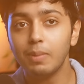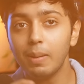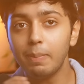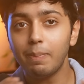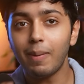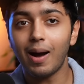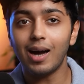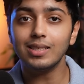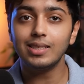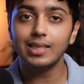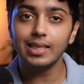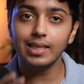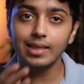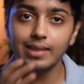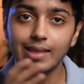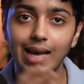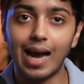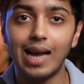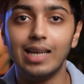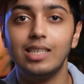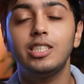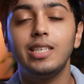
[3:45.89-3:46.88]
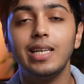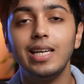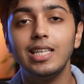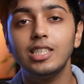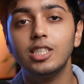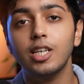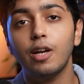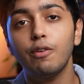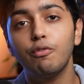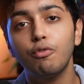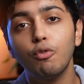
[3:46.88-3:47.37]
by passing that
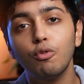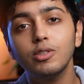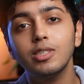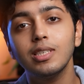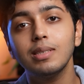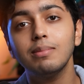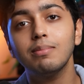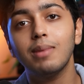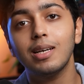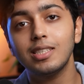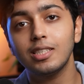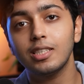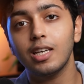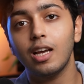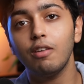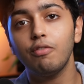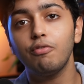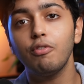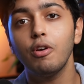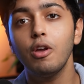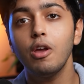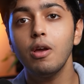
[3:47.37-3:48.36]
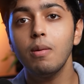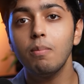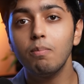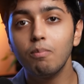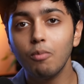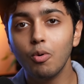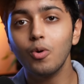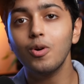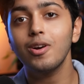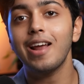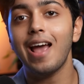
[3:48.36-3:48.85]
stage and forcing myself
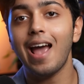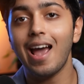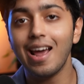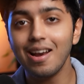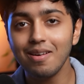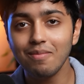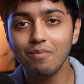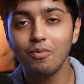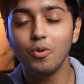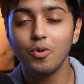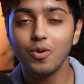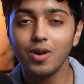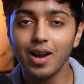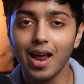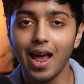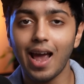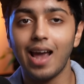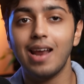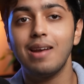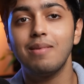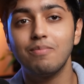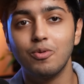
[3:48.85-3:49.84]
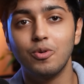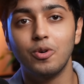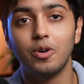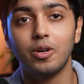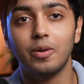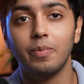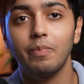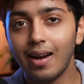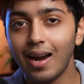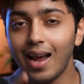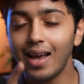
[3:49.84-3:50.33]
more and more and
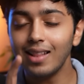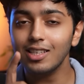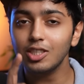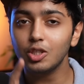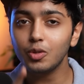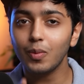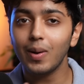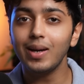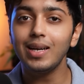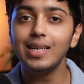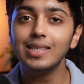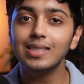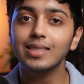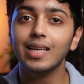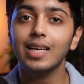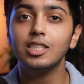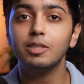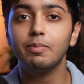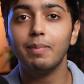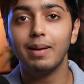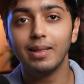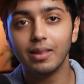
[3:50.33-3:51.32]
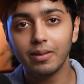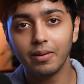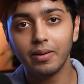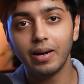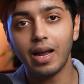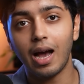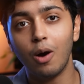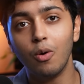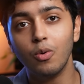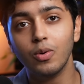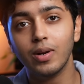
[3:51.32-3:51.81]
more. Try this 20 sketch method
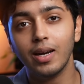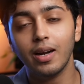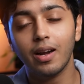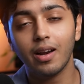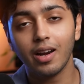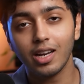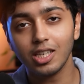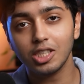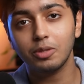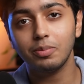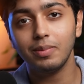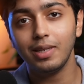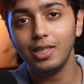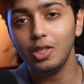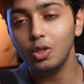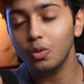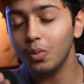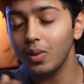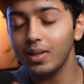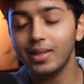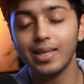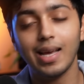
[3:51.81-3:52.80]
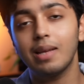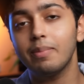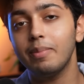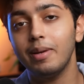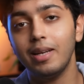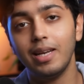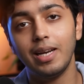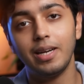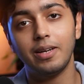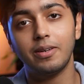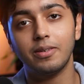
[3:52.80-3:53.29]
out and trust me, you will thank
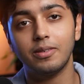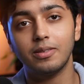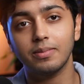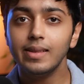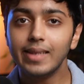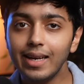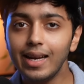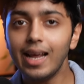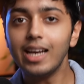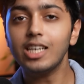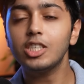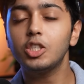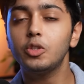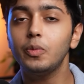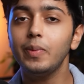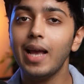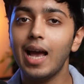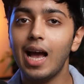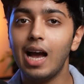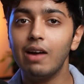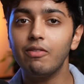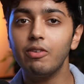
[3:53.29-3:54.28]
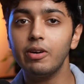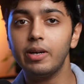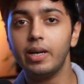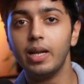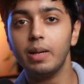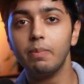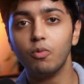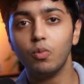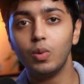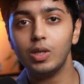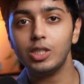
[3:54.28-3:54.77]
me later. Then next we have a
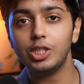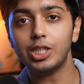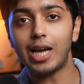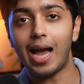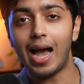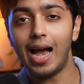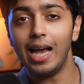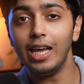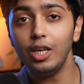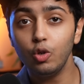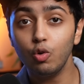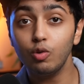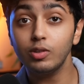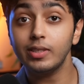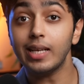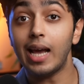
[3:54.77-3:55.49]
tip which I use